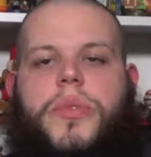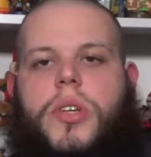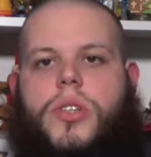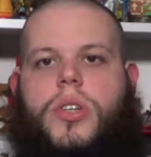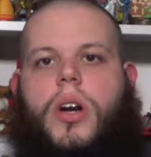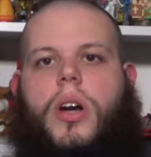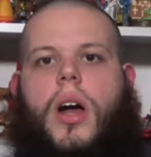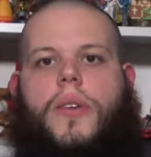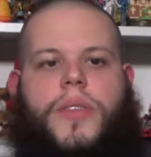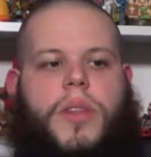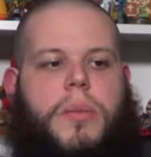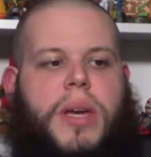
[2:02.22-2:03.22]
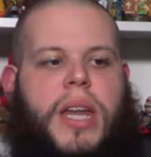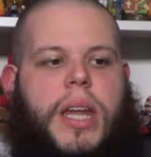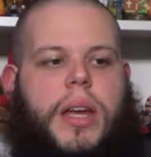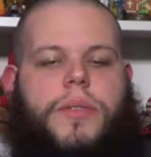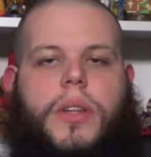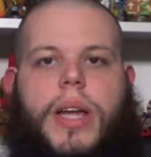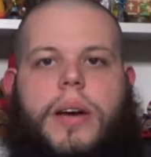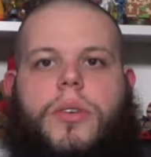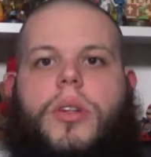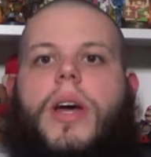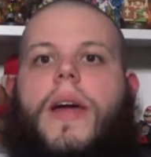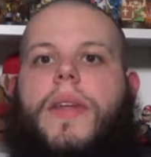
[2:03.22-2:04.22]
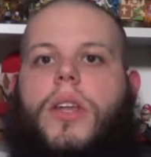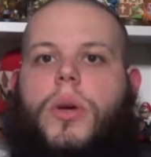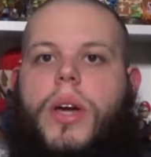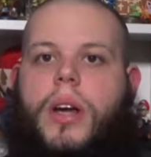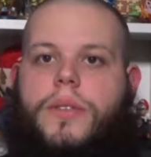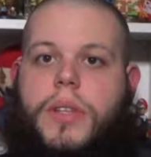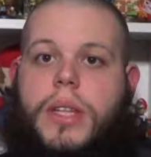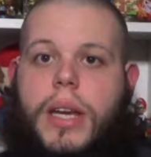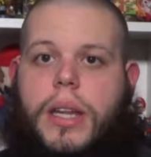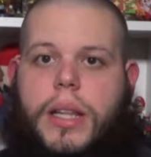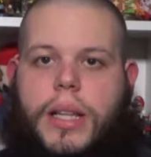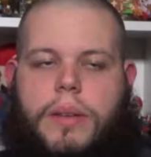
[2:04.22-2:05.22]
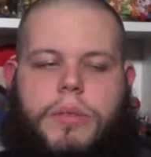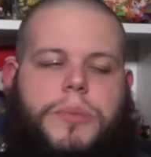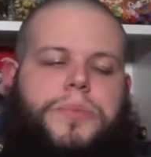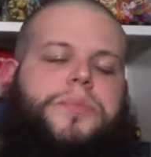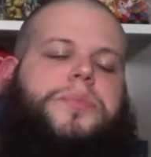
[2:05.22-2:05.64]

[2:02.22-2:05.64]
You start off in the beginning of the level and then you get off to the end of the level.